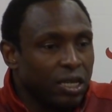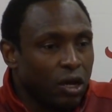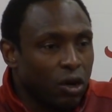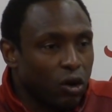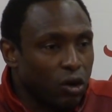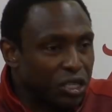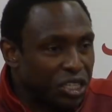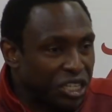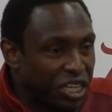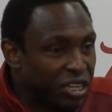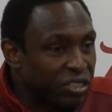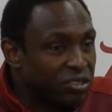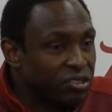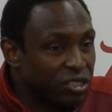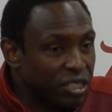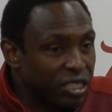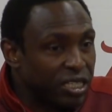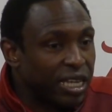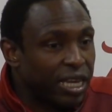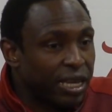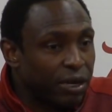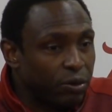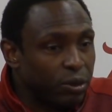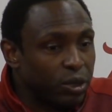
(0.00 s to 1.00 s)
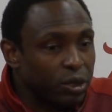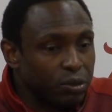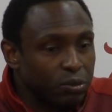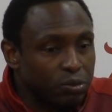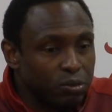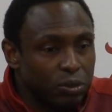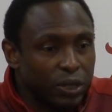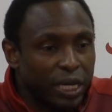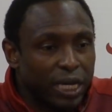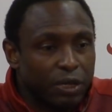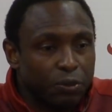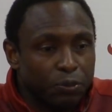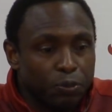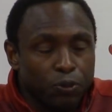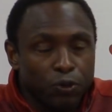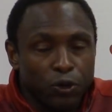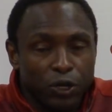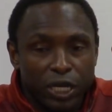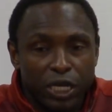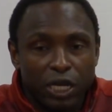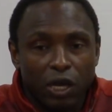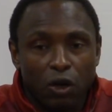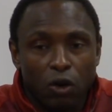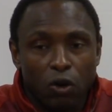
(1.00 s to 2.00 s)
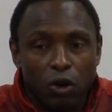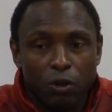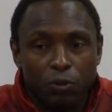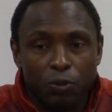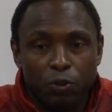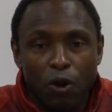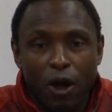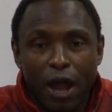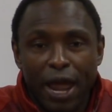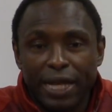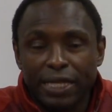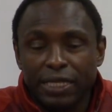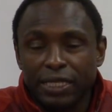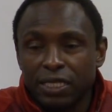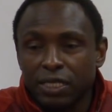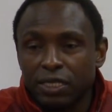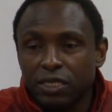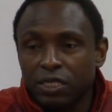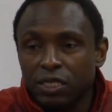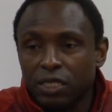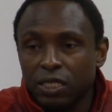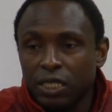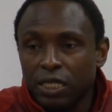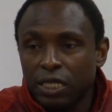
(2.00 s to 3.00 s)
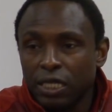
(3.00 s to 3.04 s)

On yesterday, we, we had a pretty hard practice,